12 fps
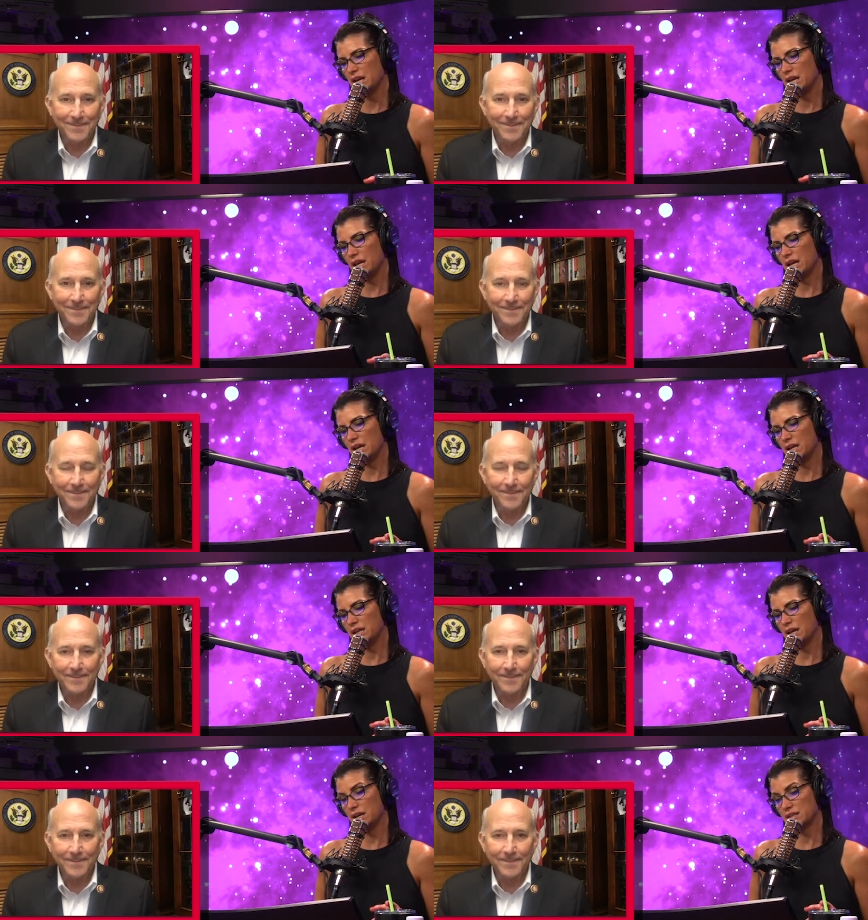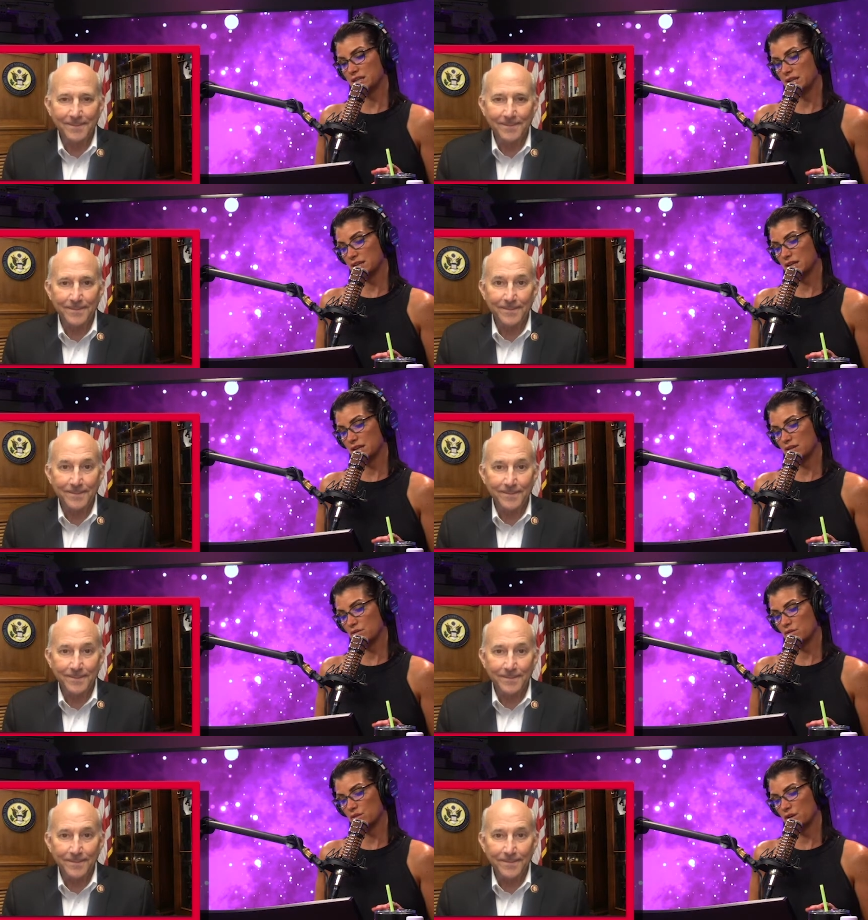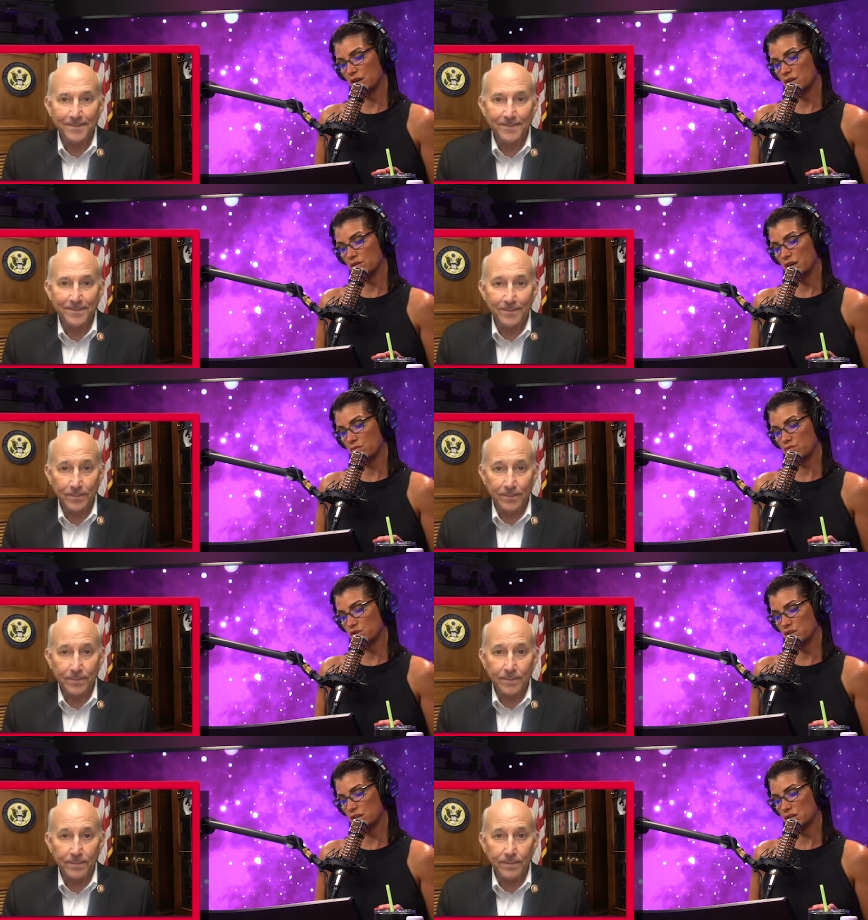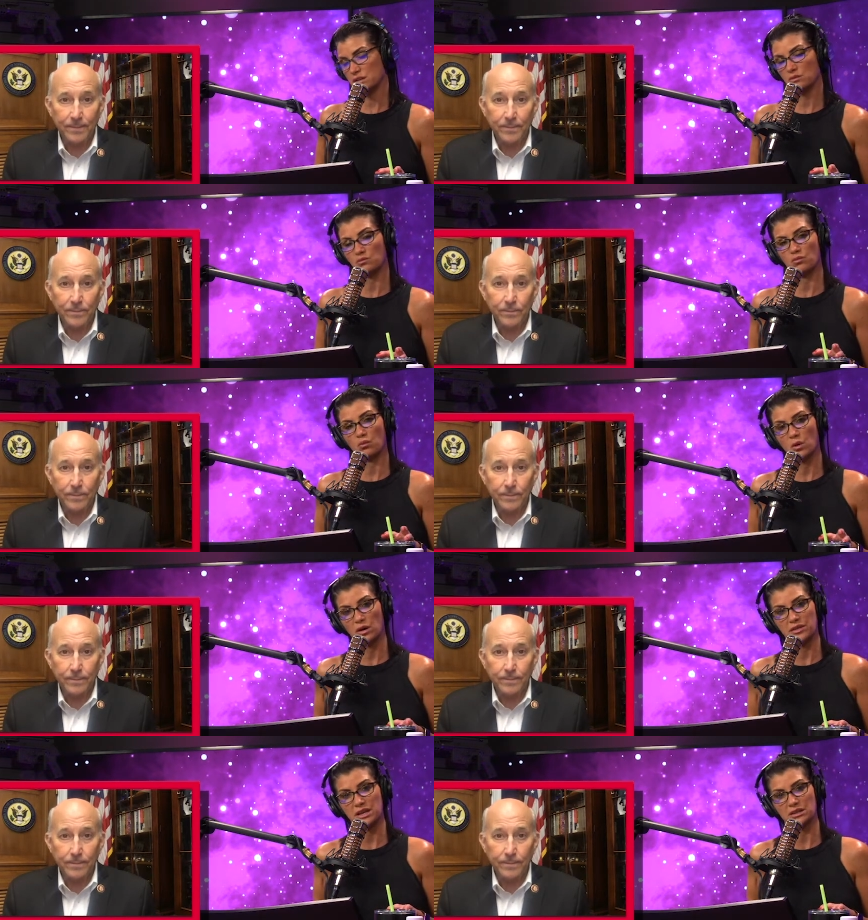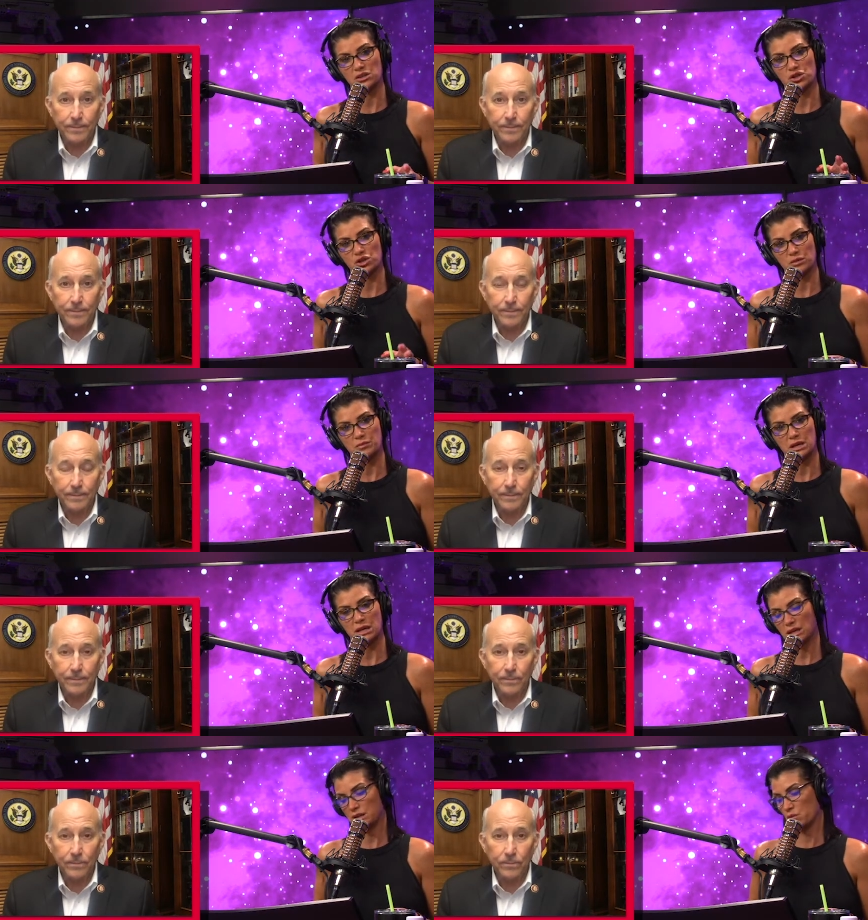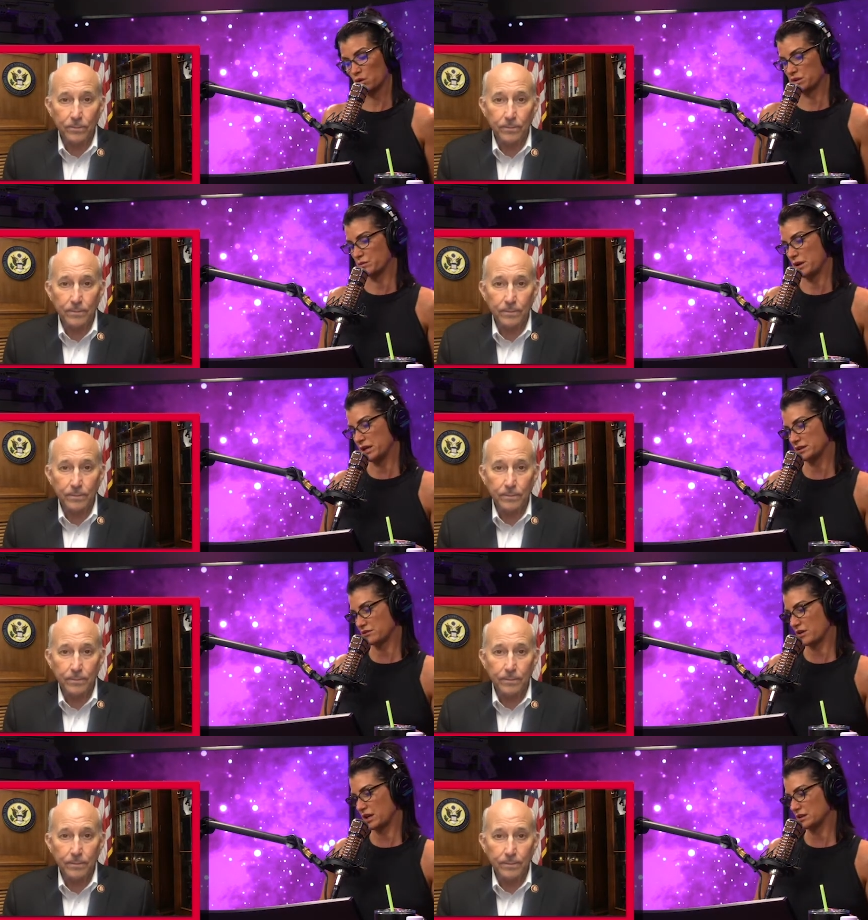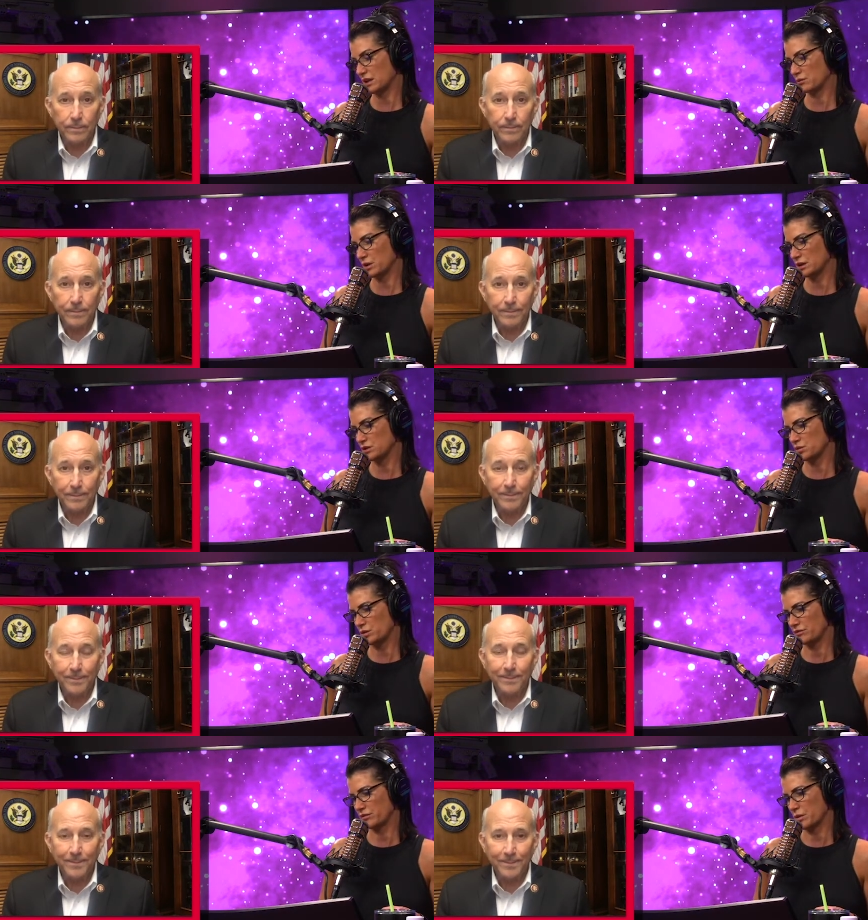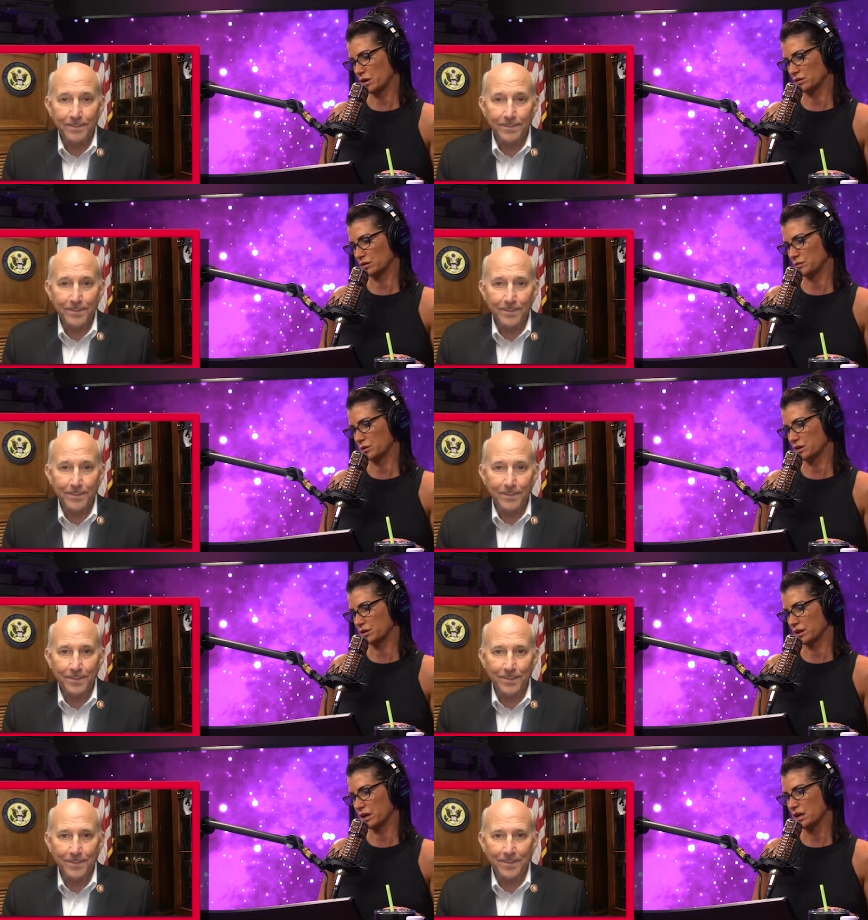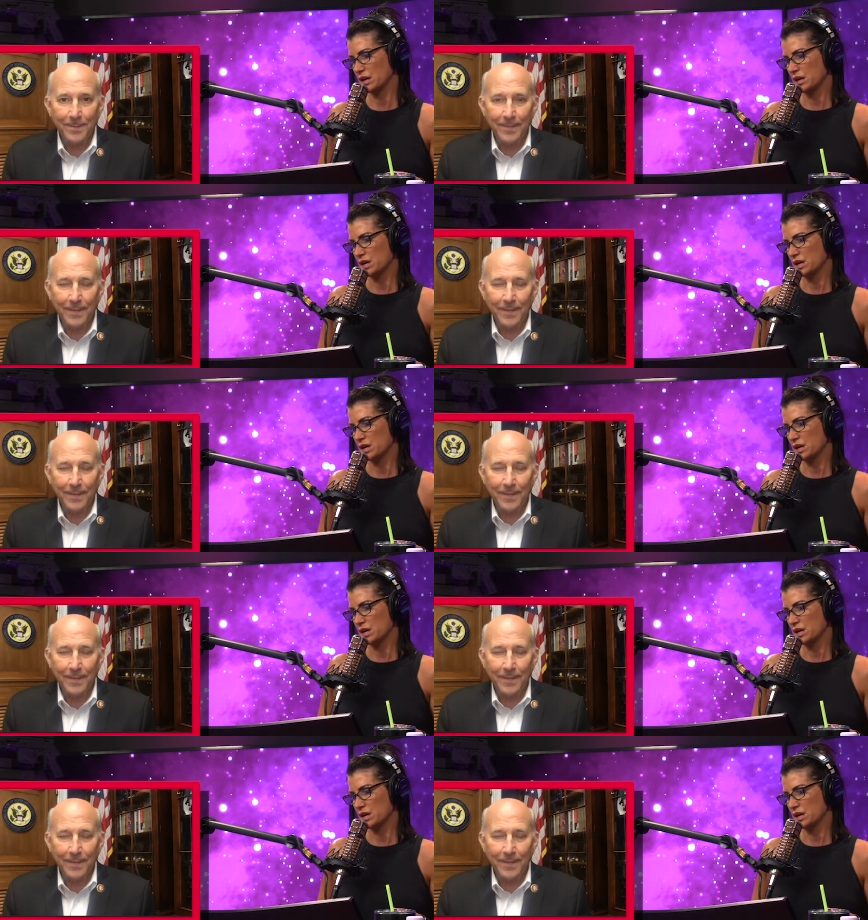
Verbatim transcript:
Speaker 1: and has said that the, the, she doesn't w- think there should be any more debates. In fact, I read a tweet from her a little bit earlier.